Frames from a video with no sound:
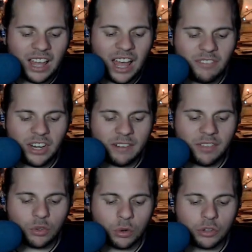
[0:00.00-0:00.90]
I'm going to give
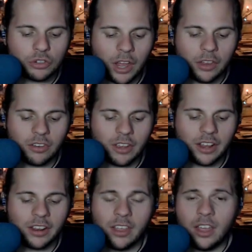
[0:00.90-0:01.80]
this horse a shot on the
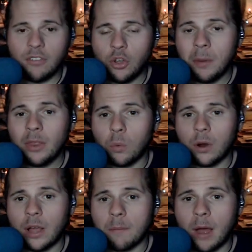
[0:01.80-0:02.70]
ticket. If you go by the
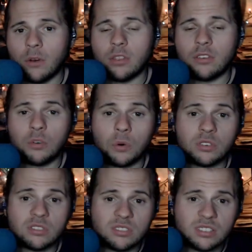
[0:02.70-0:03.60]
workout pattern, this
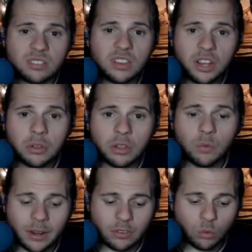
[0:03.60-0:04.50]
horse is clearly
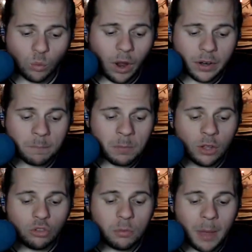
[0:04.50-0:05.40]
ready to run.
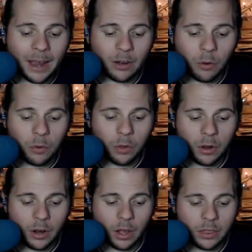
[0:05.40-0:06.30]
Two back at
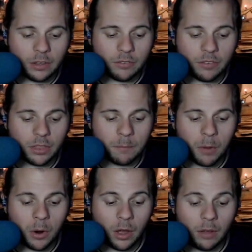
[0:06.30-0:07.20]
Oaklawn on the
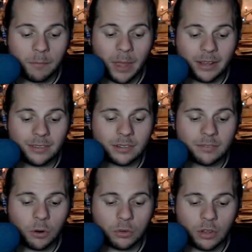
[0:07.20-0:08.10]
5th of May, 6
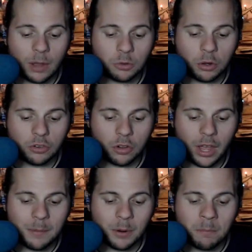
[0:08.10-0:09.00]
furlongs optional 100
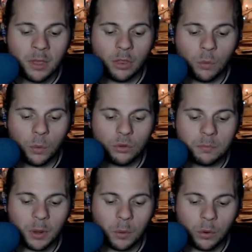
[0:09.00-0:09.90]
claimer. The horseman
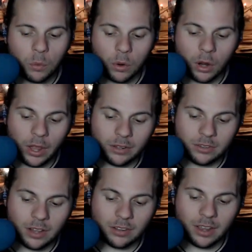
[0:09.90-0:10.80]
by 1/4 lengths
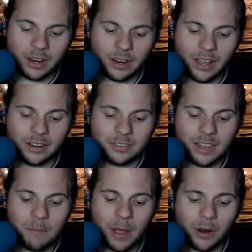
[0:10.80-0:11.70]
that day, and again, he
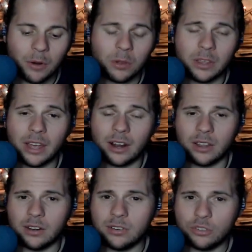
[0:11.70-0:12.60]
sat back early, had a
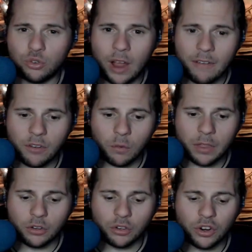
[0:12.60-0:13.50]
little traffic around
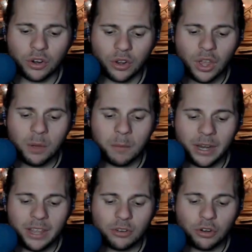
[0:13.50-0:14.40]
the turn, but he
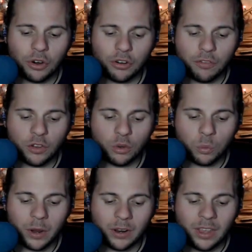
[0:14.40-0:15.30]
had the turn to foot to
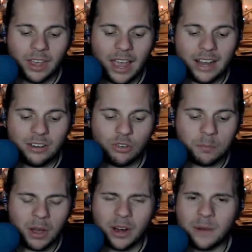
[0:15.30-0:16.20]
win. 82
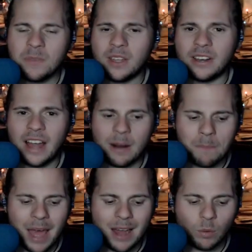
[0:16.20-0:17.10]
bar, not a
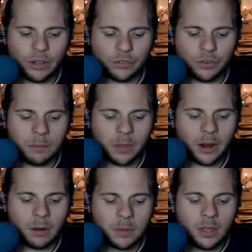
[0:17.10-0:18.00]
bad race for him
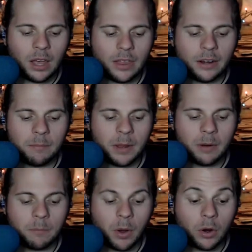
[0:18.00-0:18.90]
there. And then
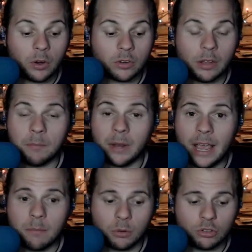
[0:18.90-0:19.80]
mid-April, at
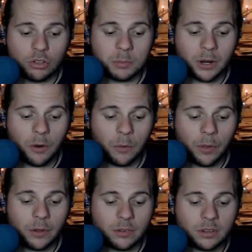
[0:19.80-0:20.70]

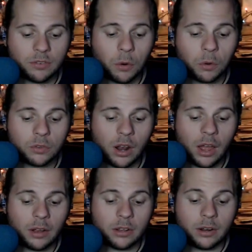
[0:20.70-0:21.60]
Oaklawn, 6 furlongs and
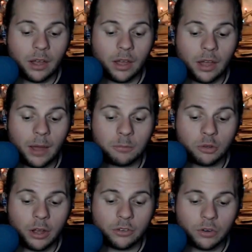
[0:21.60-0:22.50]
optional
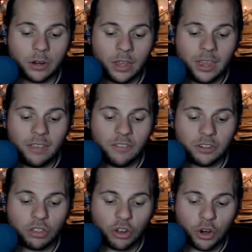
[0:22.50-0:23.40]
100. He
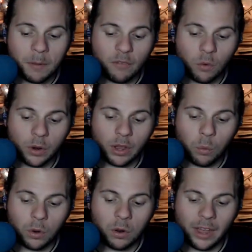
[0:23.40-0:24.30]
finished 3rd by 4
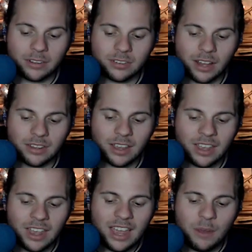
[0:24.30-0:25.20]
1/4 lengths that day.
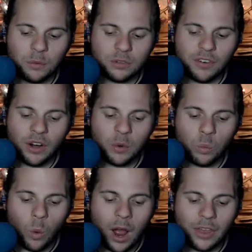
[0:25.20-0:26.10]
He was very
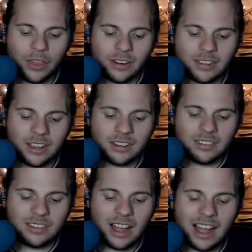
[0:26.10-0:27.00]
wide that day and
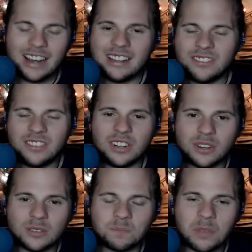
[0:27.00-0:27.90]
just kind of, you
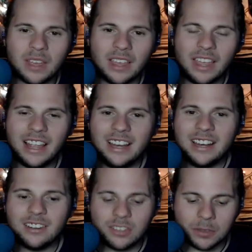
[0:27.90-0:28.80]
know, he
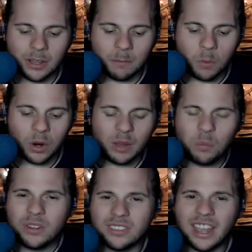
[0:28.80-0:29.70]
needed something more. He
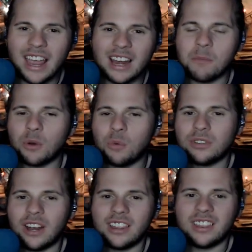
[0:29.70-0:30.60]
was gaining, but it
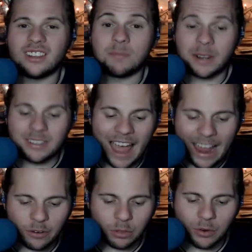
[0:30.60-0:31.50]
wasn't anything
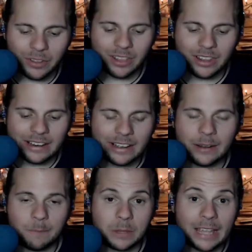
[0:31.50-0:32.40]
spectacularly
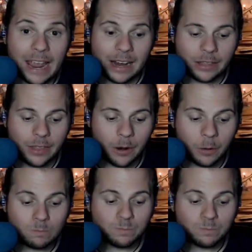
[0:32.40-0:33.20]
gaining there.